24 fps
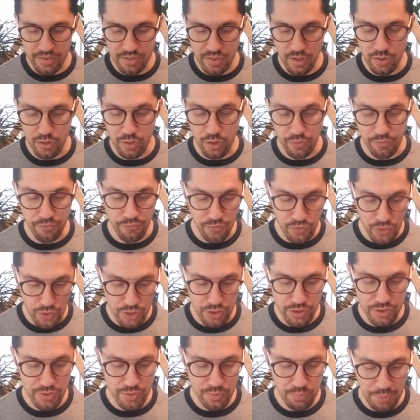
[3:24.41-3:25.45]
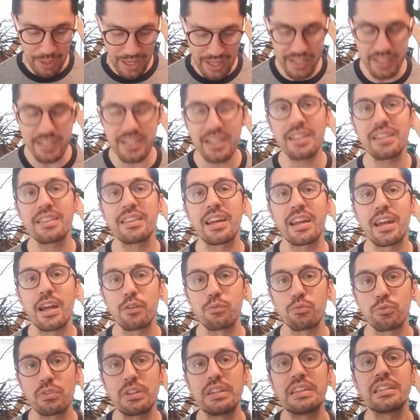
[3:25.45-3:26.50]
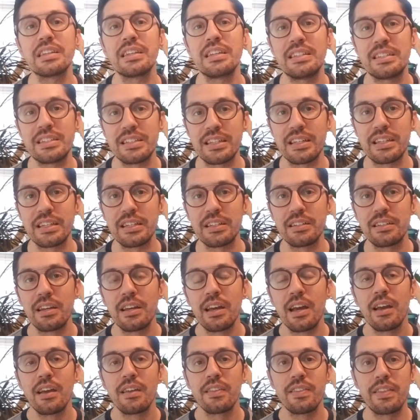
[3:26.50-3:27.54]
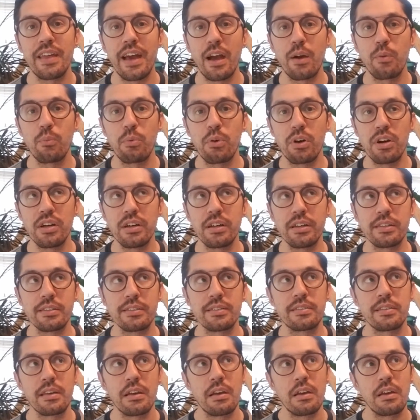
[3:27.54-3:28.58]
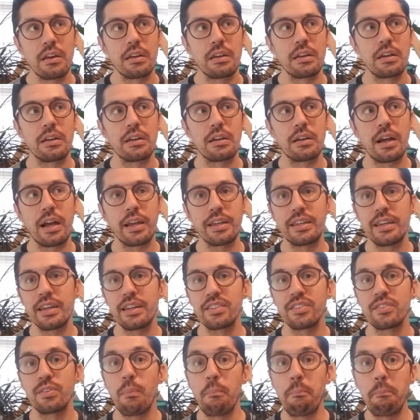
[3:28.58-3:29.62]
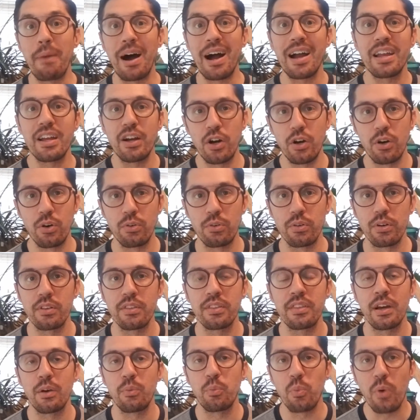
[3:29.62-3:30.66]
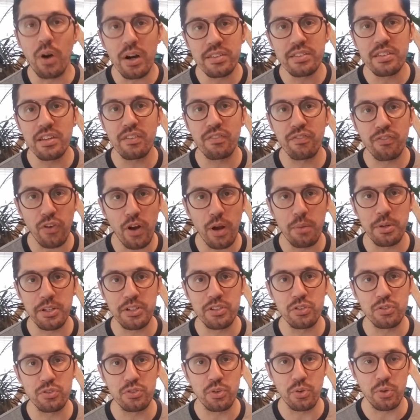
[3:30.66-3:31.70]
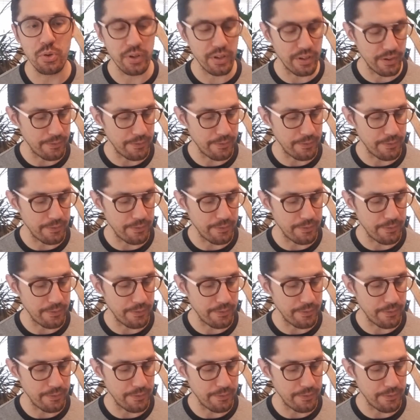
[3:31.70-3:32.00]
the first painting that I really did that was, I guess, my own, that wasn't from a tutorial.